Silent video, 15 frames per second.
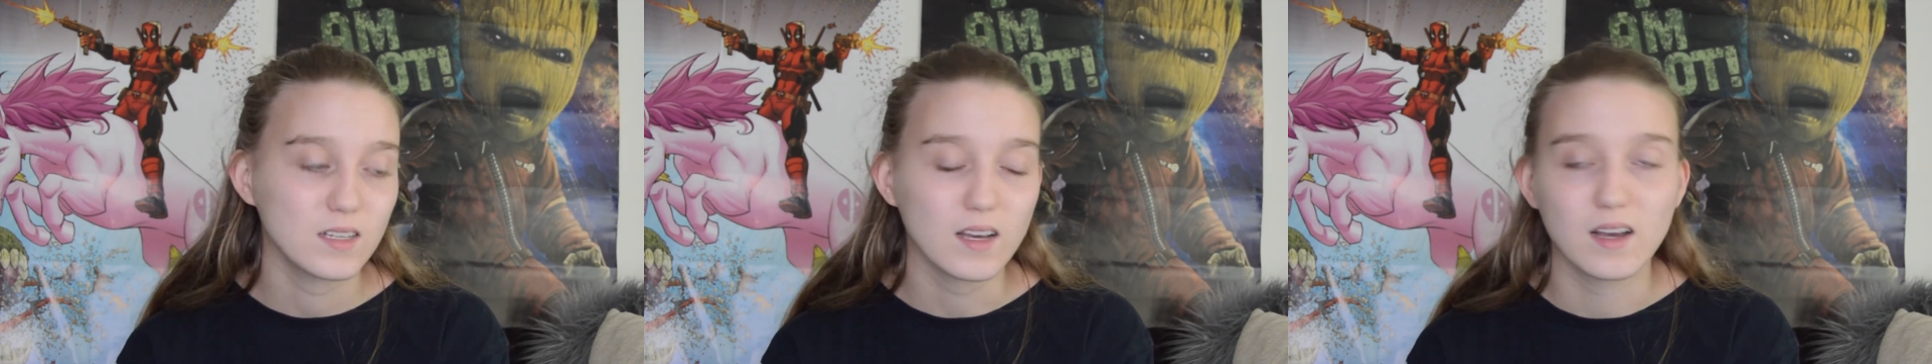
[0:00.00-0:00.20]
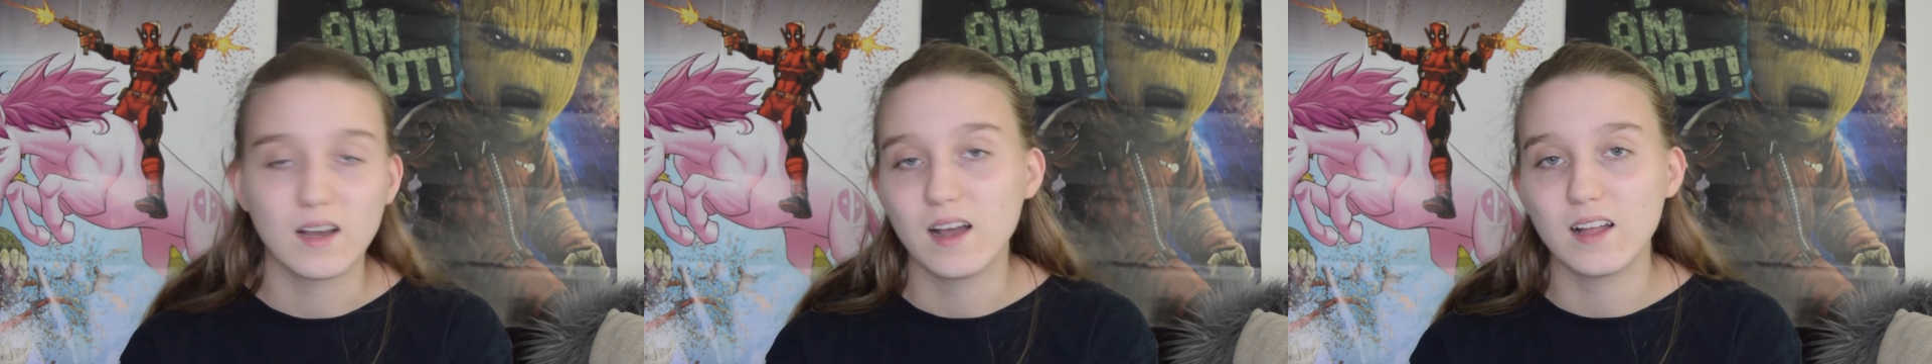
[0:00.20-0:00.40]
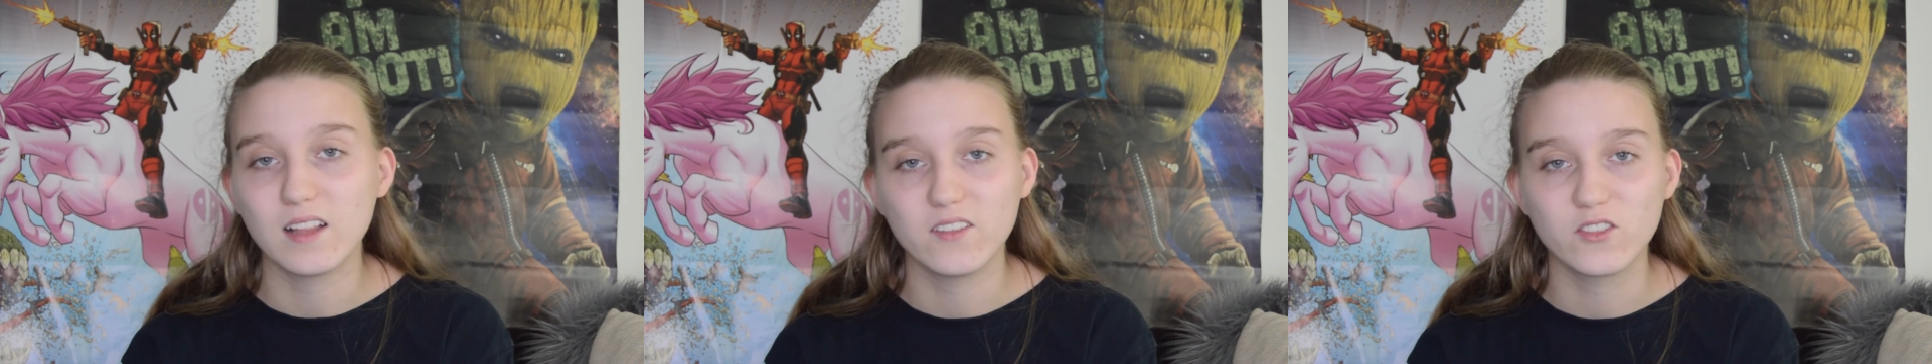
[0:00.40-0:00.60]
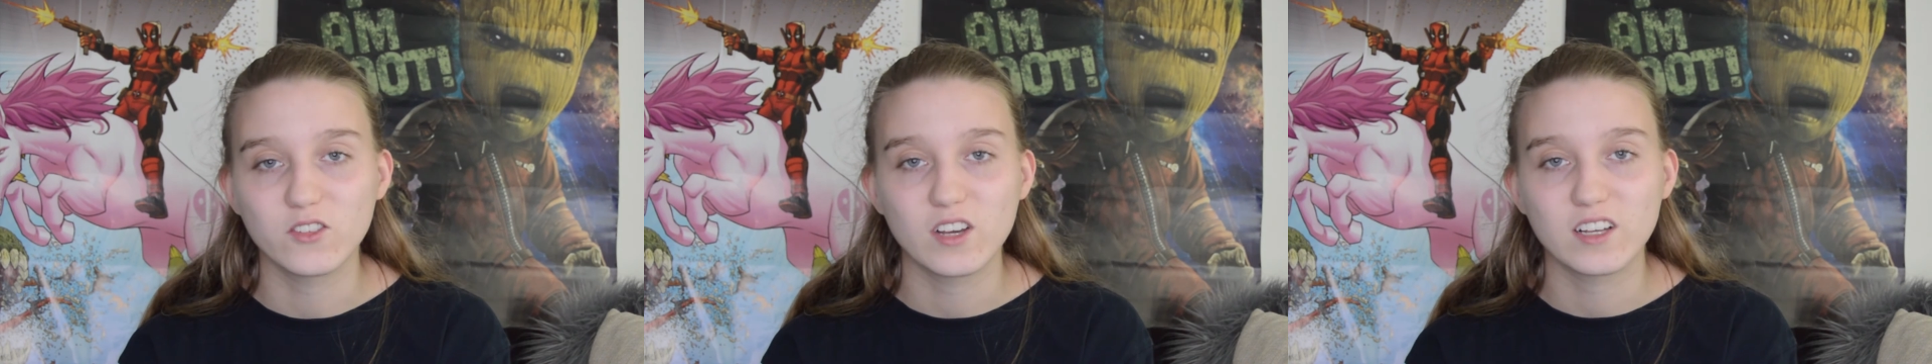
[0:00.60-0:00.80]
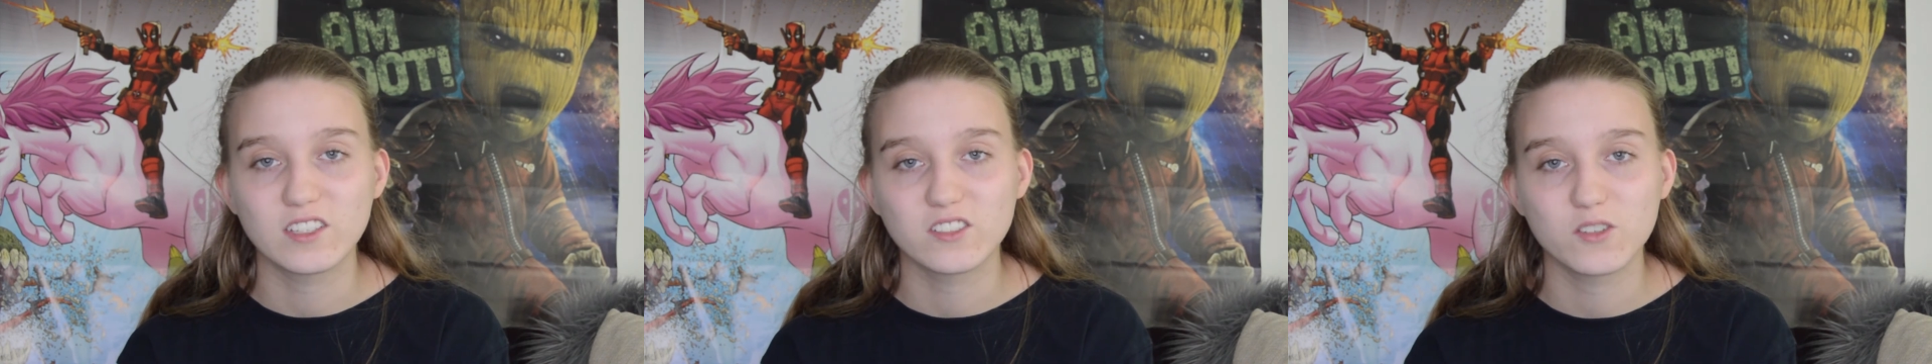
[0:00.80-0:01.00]
Yeah, I love
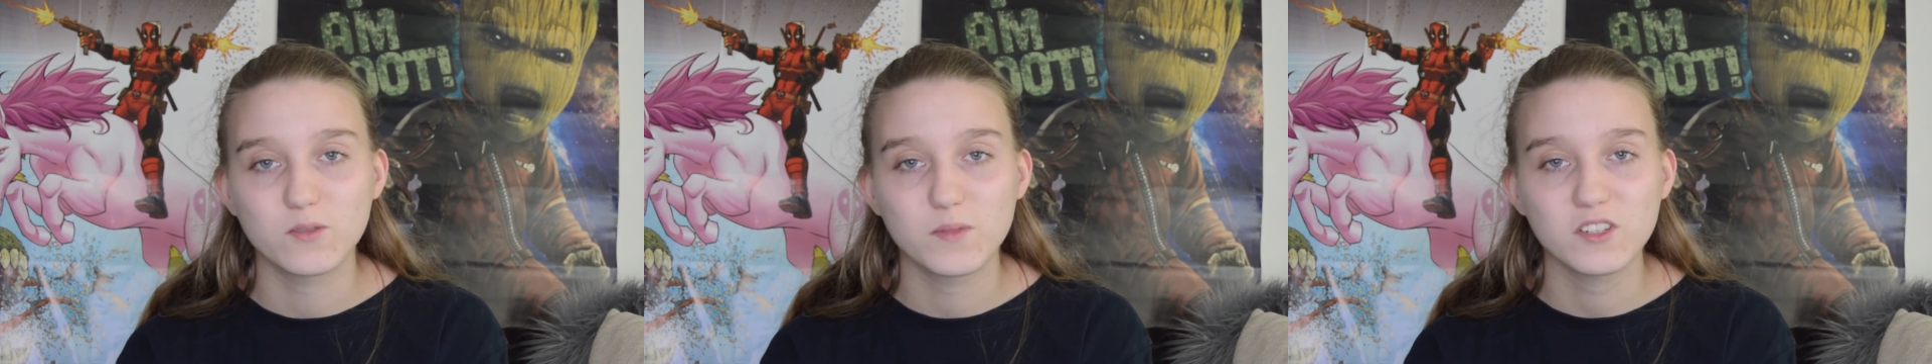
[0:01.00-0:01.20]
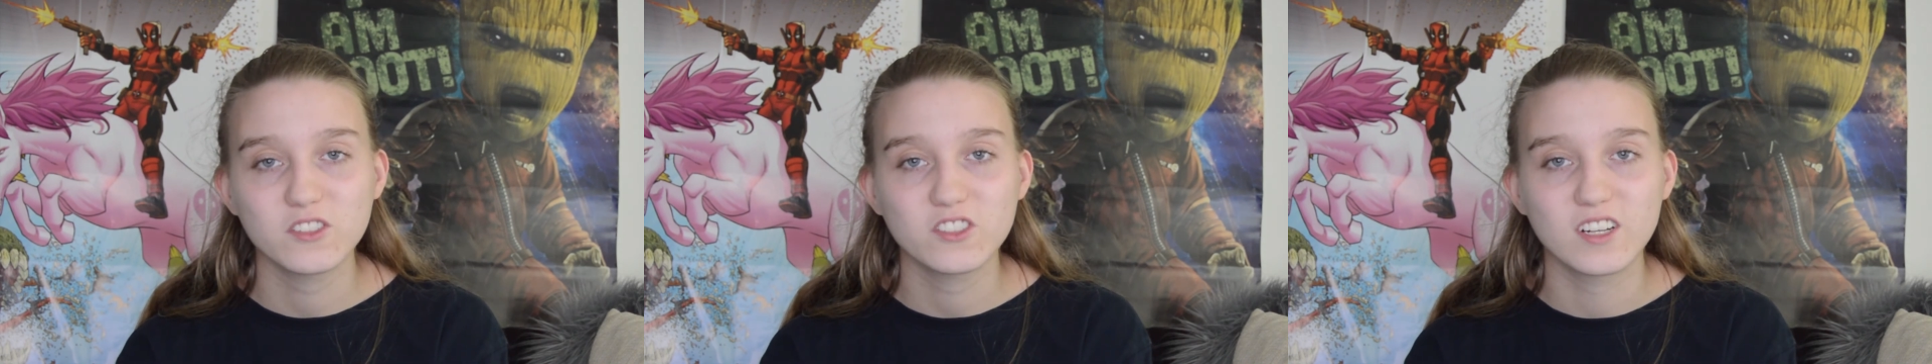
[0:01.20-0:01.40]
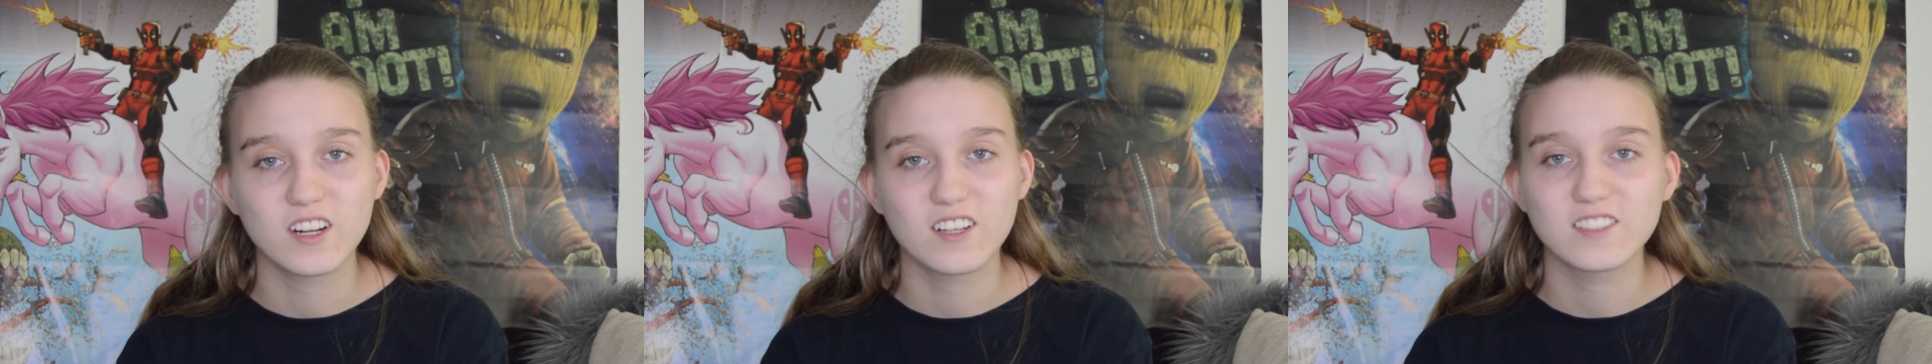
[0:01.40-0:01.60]
you guys so much,